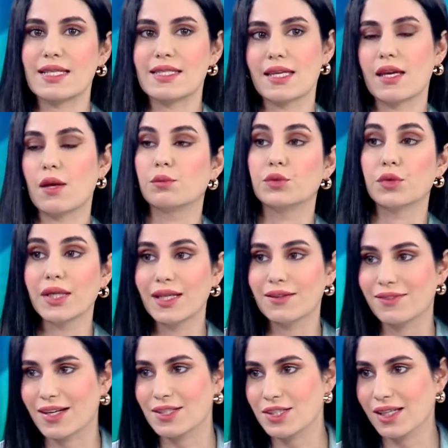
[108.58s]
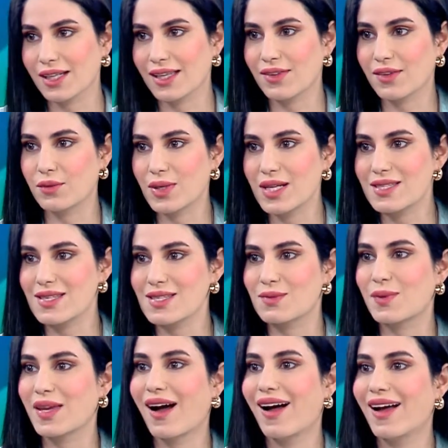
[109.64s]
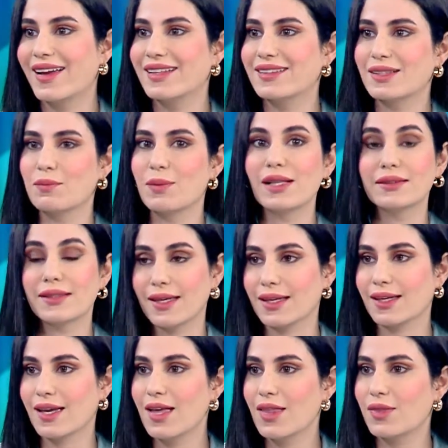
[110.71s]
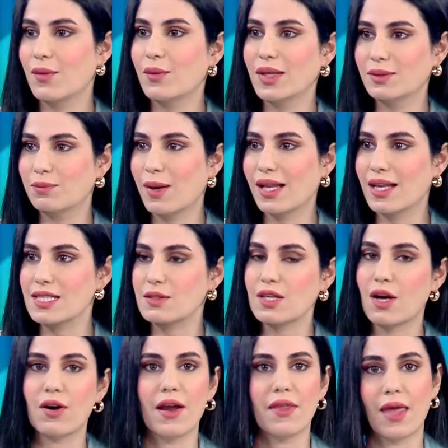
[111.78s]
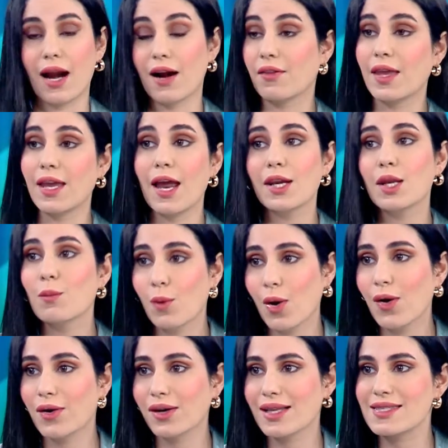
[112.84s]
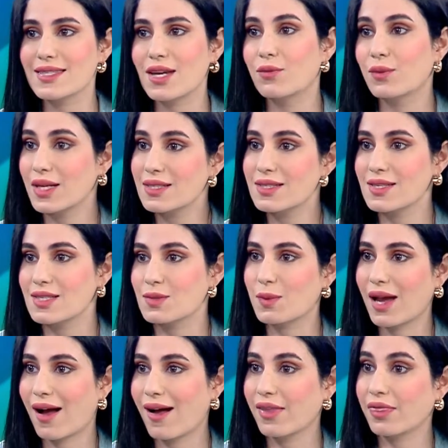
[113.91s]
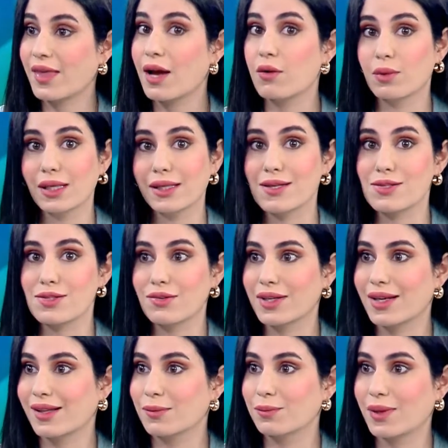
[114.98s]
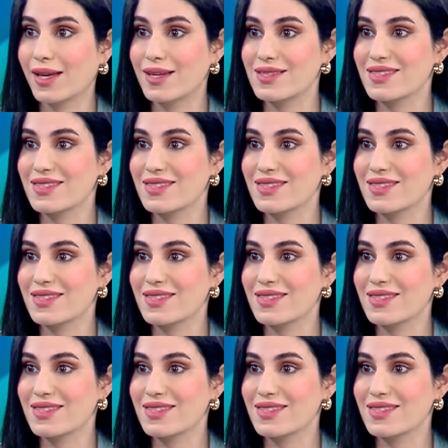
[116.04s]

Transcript: say, a brief, actually, the reasons behind the building the Red Palace. So are there any more, let's say, reasons behind that really historical place?